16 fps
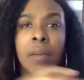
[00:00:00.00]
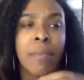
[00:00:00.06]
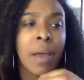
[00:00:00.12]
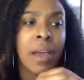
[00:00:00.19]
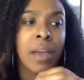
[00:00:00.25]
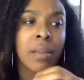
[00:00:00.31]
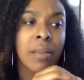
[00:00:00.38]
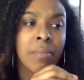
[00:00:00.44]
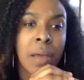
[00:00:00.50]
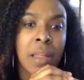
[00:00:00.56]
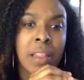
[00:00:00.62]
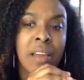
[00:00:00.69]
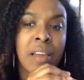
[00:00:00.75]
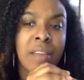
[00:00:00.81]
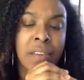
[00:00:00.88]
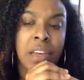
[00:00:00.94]
of my
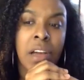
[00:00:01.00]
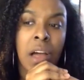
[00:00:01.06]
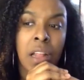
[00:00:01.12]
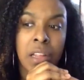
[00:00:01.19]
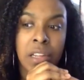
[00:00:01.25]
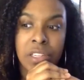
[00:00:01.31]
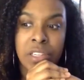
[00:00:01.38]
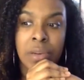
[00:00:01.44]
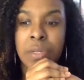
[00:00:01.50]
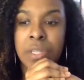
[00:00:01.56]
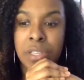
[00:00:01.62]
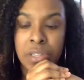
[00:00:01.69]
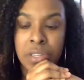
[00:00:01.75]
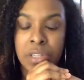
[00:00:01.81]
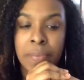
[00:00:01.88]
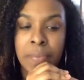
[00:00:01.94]
life in college. That was
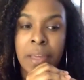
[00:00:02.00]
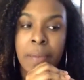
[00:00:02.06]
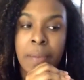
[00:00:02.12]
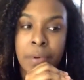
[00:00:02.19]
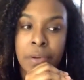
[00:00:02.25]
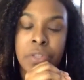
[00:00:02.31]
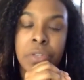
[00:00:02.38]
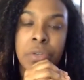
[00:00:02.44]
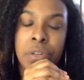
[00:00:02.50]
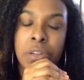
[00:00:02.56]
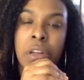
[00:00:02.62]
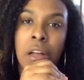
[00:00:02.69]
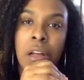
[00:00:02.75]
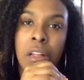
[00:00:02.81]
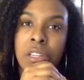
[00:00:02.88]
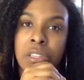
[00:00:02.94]
still something I pursued in
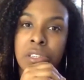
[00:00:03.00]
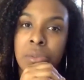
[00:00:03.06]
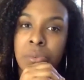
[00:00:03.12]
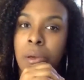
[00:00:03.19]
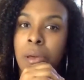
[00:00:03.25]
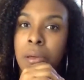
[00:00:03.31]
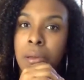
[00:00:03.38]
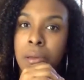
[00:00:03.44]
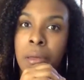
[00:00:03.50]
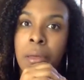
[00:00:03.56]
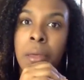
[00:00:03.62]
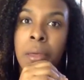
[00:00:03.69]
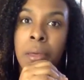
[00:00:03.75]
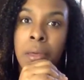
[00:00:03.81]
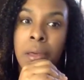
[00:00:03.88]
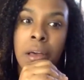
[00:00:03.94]
college as well.
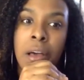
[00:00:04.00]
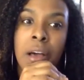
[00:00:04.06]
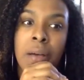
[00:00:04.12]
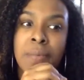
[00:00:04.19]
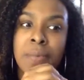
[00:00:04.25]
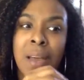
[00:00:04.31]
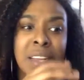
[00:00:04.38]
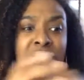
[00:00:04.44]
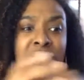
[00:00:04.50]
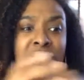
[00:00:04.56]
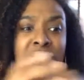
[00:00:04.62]
I just